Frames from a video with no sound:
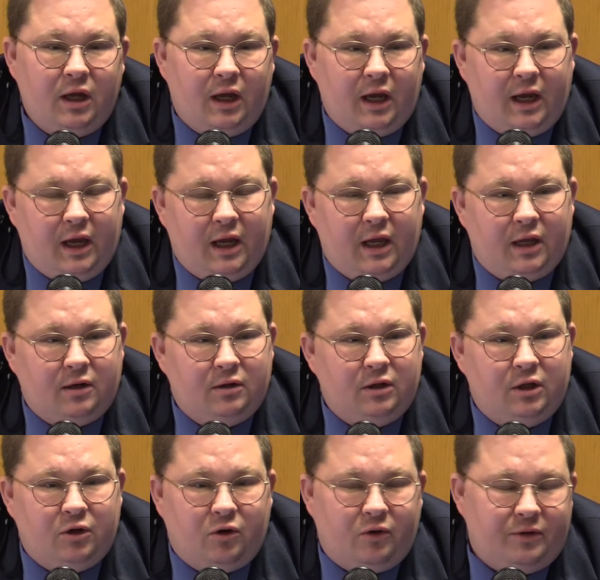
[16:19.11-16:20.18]
And,
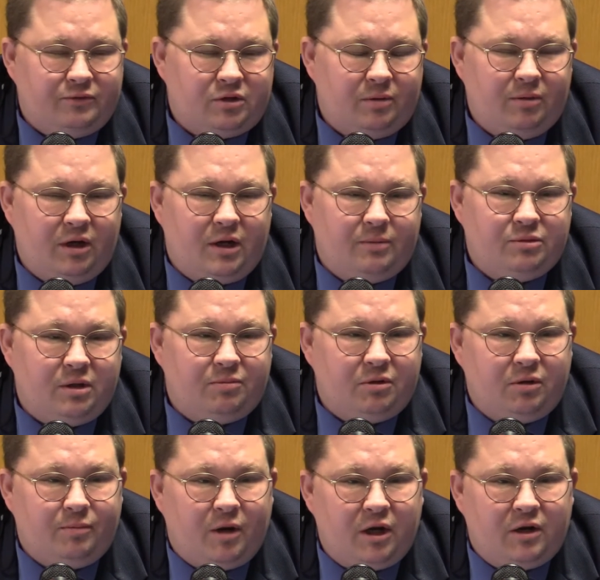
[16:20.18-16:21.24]
you know, if somebody comes up to
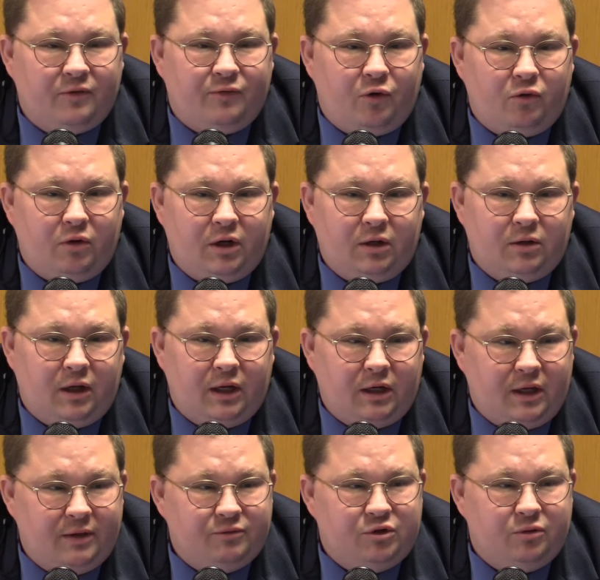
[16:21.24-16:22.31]
the microphone and
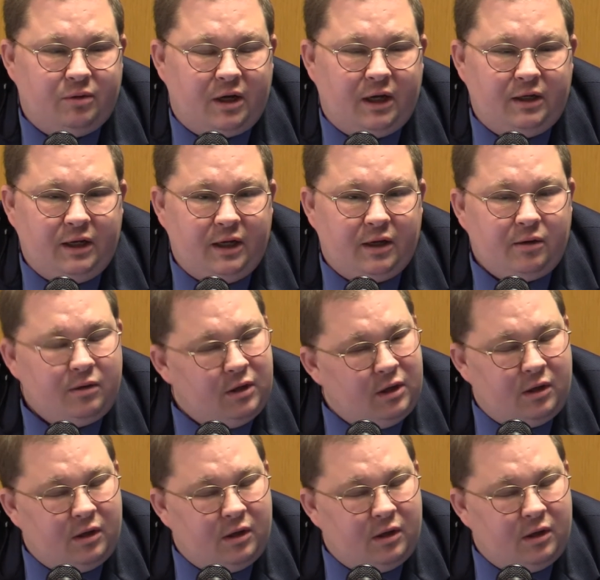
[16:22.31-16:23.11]
gives you an idea,